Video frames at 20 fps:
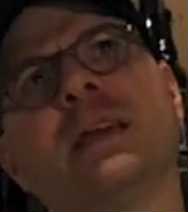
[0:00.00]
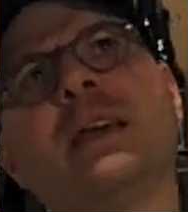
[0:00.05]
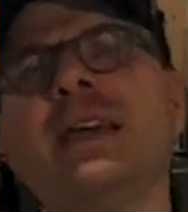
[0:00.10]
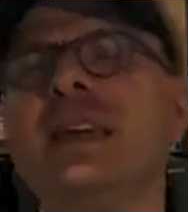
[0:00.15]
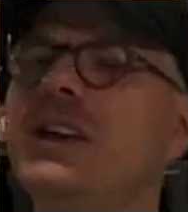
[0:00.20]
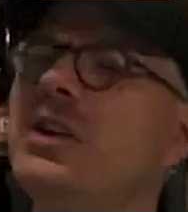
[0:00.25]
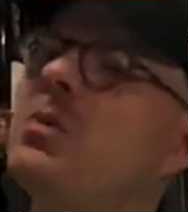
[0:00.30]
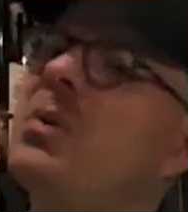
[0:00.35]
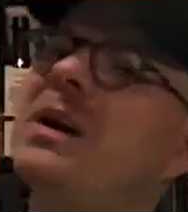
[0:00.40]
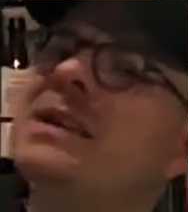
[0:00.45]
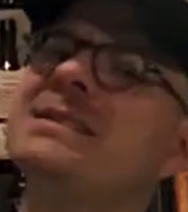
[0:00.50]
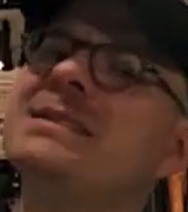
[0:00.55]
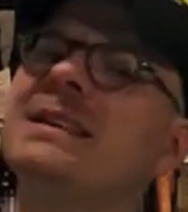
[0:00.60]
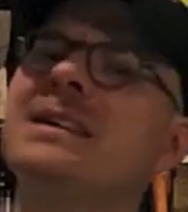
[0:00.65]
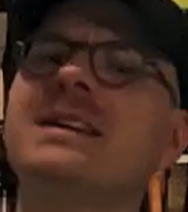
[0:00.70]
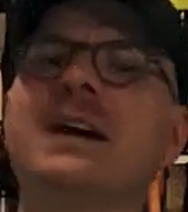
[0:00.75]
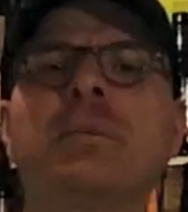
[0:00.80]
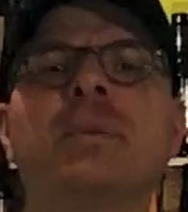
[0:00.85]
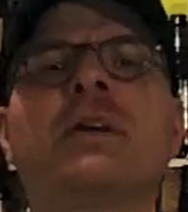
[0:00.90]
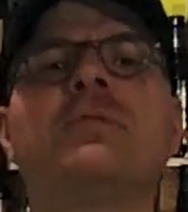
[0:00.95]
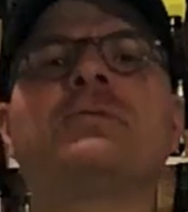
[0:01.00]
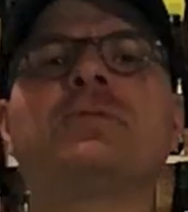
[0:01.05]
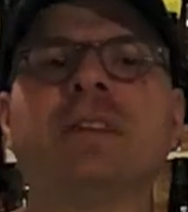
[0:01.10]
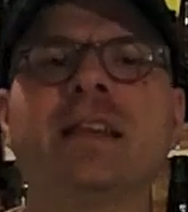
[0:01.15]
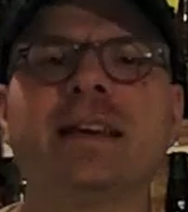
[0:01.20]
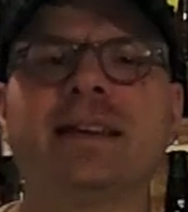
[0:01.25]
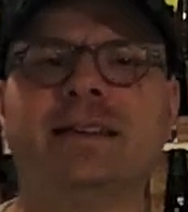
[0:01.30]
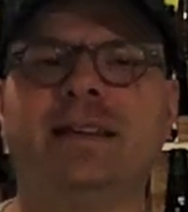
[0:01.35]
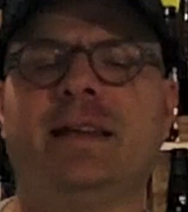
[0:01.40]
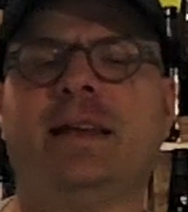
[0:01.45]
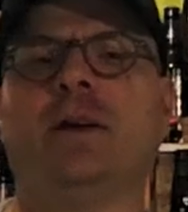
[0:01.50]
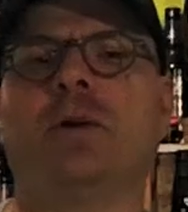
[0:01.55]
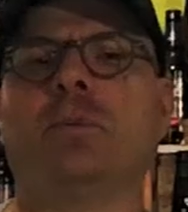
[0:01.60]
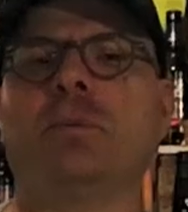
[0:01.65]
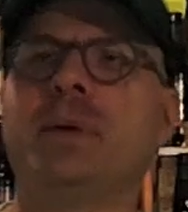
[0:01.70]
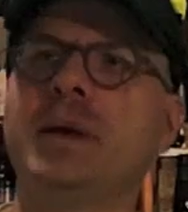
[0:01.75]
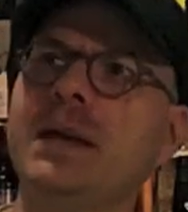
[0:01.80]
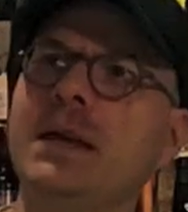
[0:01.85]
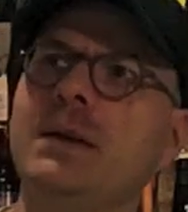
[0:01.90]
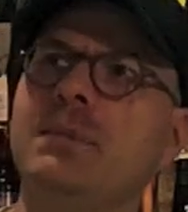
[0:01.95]
You know what? See, I'm conflicted here.
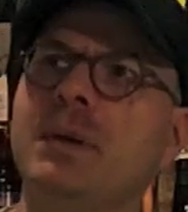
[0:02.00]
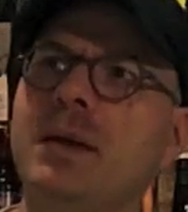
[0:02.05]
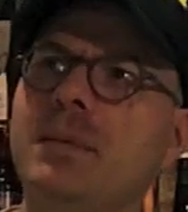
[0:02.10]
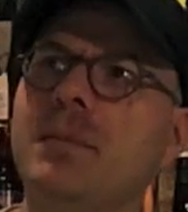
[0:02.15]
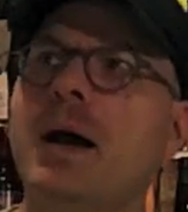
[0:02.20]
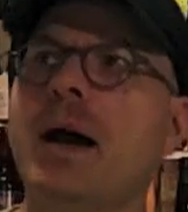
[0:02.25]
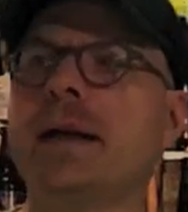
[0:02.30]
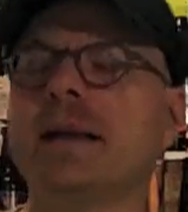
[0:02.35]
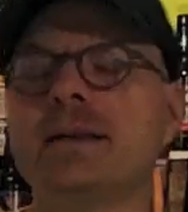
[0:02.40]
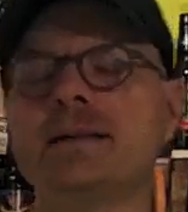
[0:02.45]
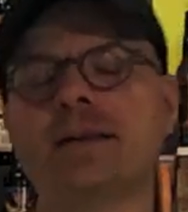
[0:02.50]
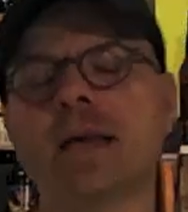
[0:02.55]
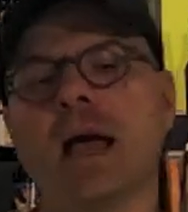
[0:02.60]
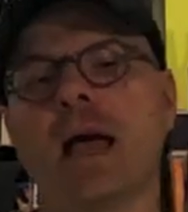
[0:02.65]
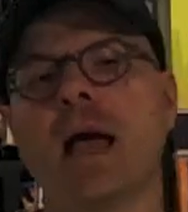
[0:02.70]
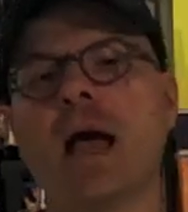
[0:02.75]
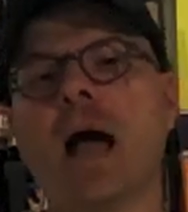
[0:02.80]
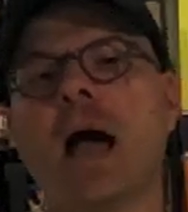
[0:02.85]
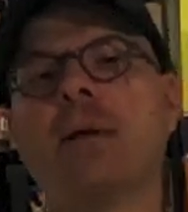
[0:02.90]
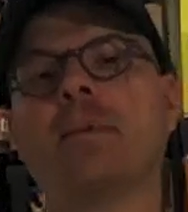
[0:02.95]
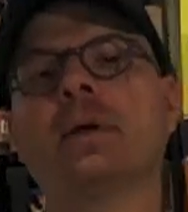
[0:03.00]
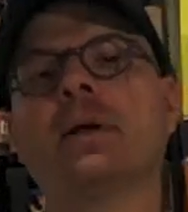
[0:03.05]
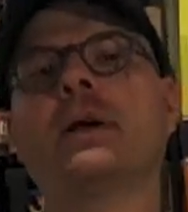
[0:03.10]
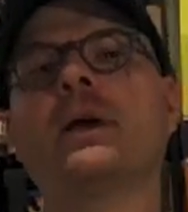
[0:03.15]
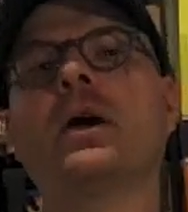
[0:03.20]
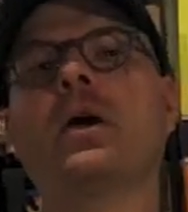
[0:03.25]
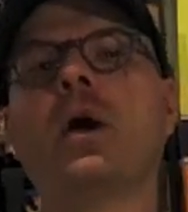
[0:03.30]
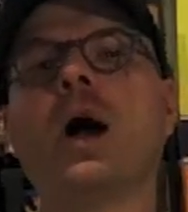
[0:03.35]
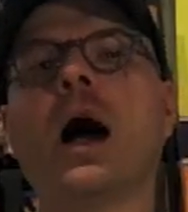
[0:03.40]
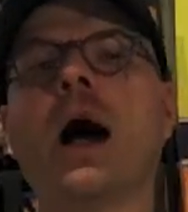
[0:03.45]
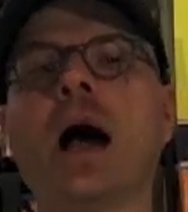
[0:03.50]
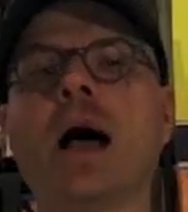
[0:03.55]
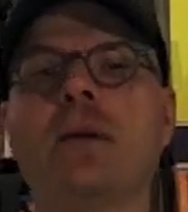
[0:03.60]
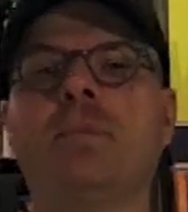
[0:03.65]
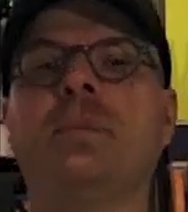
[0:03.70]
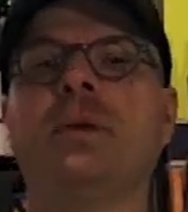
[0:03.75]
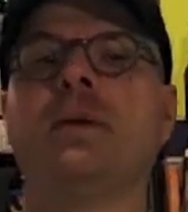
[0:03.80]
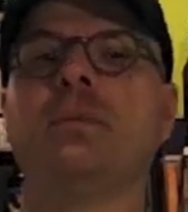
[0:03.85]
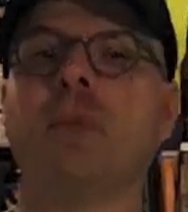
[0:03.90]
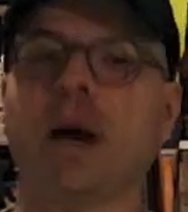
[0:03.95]
B minus. I'm going to go high
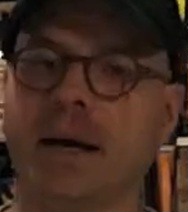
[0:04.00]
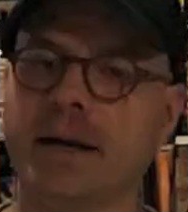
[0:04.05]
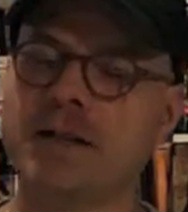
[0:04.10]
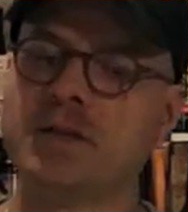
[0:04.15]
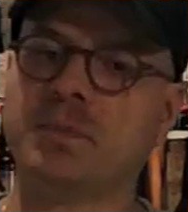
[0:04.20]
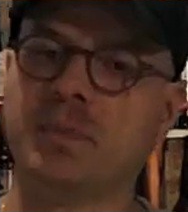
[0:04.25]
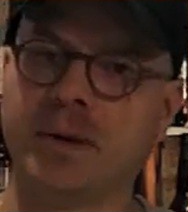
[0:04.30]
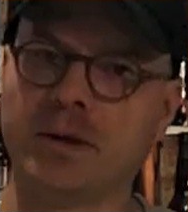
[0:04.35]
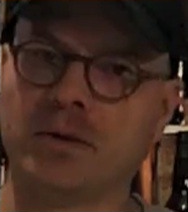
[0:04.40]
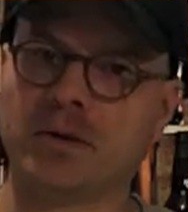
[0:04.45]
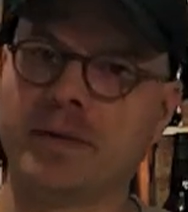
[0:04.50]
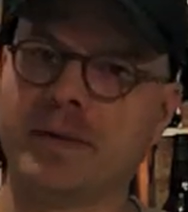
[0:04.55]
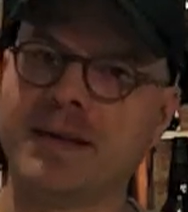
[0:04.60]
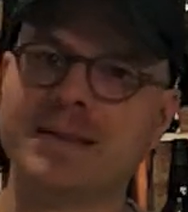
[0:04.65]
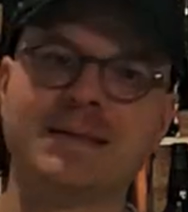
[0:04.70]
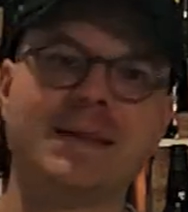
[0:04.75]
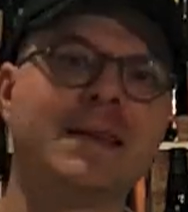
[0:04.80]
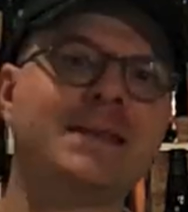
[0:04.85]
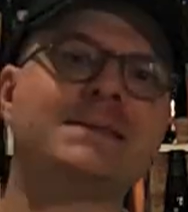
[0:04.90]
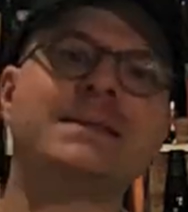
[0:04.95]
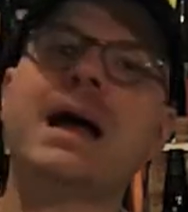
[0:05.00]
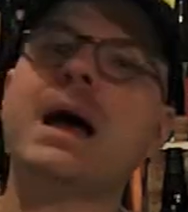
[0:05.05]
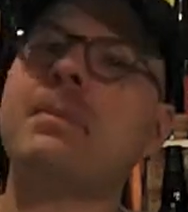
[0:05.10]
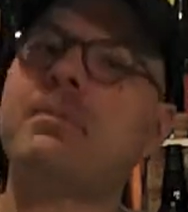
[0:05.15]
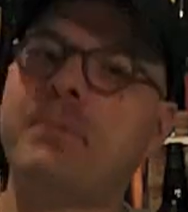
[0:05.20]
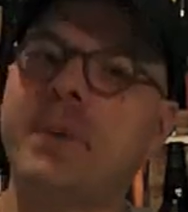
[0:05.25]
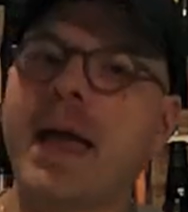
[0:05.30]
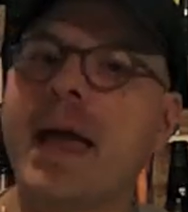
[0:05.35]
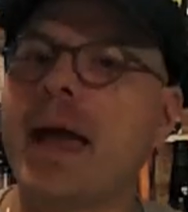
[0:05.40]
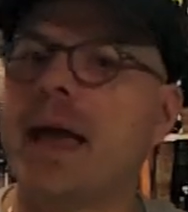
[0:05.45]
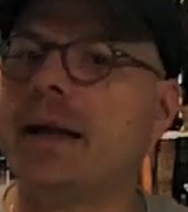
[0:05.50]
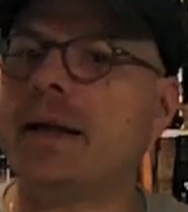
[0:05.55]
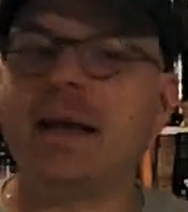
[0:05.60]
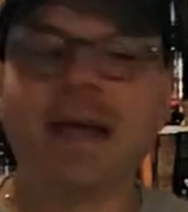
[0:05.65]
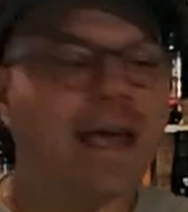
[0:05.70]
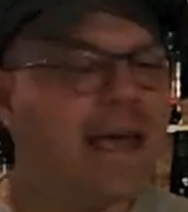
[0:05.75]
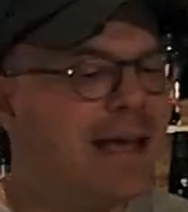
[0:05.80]
B minus beer on this. It's not bad.